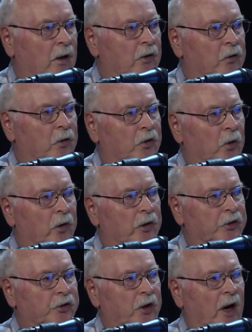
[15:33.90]
To
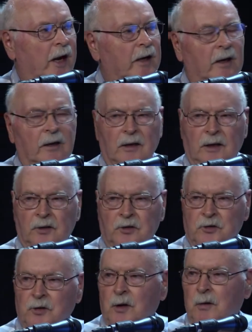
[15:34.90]
Dora's side
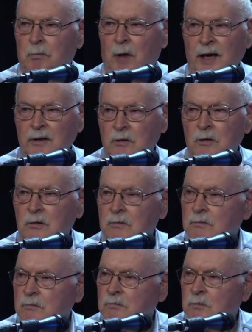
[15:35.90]
is Michael
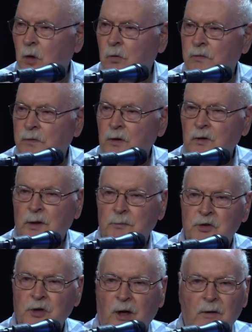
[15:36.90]
Oatfield
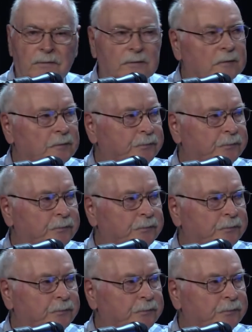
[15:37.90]
himself.